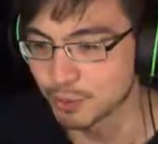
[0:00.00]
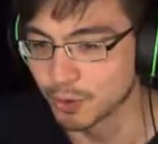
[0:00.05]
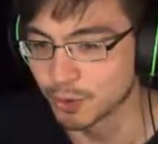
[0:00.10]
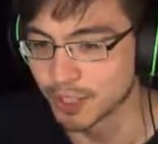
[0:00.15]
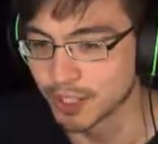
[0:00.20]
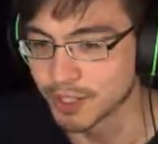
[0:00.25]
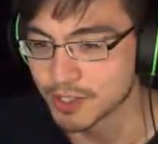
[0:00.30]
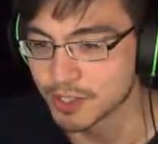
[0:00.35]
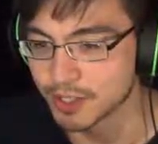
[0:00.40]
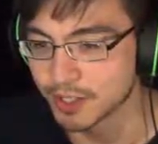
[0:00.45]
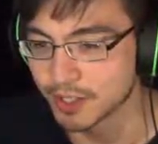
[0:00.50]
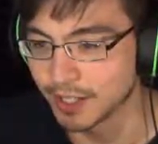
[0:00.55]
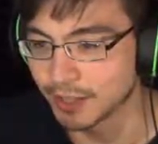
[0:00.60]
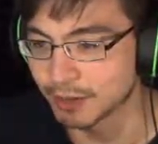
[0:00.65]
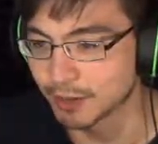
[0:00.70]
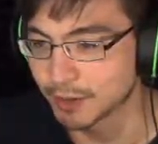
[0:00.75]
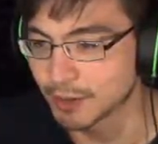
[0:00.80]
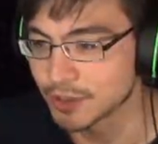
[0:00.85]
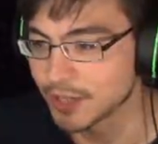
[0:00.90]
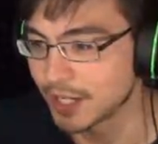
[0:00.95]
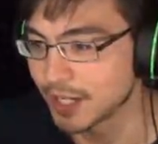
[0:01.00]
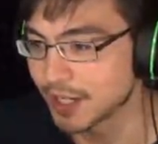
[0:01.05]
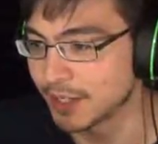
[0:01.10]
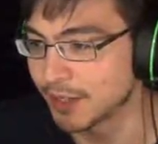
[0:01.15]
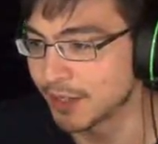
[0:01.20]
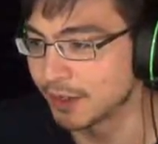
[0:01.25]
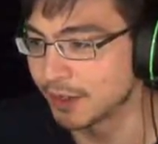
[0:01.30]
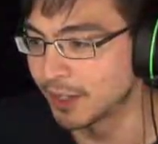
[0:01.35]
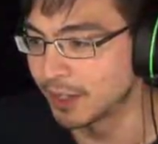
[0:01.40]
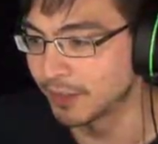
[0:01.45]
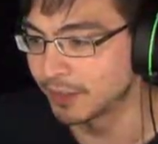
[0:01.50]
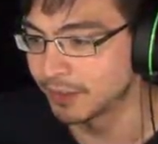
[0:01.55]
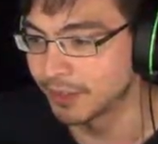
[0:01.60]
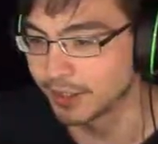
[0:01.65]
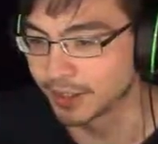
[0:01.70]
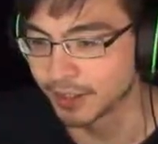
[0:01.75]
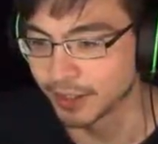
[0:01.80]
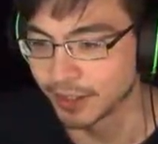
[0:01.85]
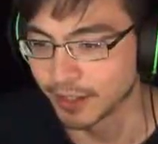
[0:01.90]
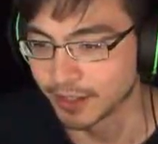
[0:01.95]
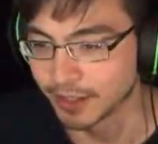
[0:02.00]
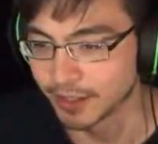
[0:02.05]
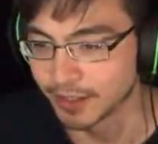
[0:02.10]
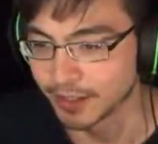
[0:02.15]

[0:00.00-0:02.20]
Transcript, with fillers: more as the level goes on? No, I don't think they are.